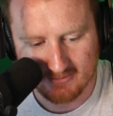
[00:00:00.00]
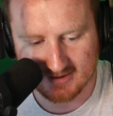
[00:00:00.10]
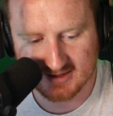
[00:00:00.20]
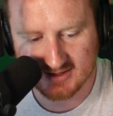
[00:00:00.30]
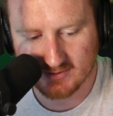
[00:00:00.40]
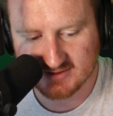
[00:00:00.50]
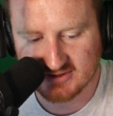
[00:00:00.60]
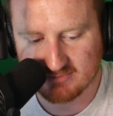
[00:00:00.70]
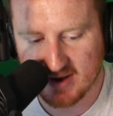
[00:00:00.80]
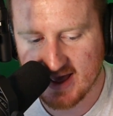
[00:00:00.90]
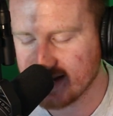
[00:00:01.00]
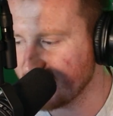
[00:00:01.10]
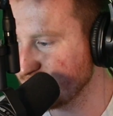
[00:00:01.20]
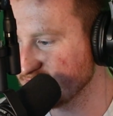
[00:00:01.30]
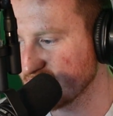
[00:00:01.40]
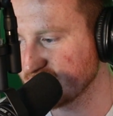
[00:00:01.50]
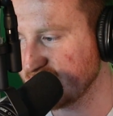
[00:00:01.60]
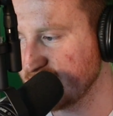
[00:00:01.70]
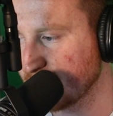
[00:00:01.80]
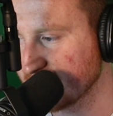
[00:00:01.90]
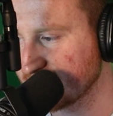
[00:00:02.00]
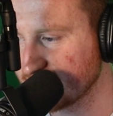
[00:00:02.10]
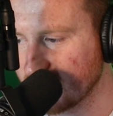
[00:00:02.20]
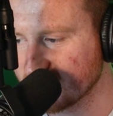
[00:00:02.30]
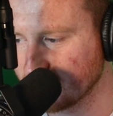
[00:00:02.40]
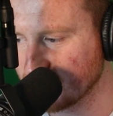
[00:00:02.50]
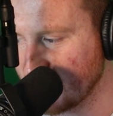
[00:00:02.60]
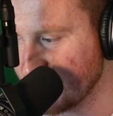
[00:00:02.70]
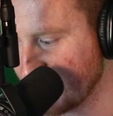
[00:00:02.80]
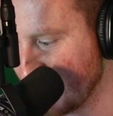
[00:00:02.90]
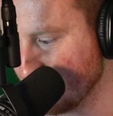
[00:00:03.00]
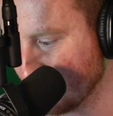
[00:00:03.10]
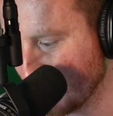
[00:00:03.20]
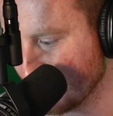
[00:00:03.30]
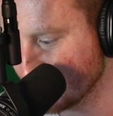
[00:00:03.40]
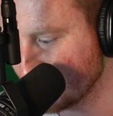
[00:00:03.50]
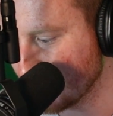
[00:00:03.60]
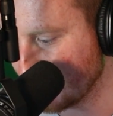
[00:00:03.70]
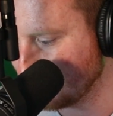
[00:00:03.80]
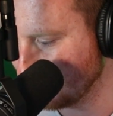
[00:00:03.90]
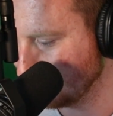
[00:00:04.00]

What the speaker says: We're going to go to Ben in New Jersey. He wants to talk some training camp. All right, let's do it.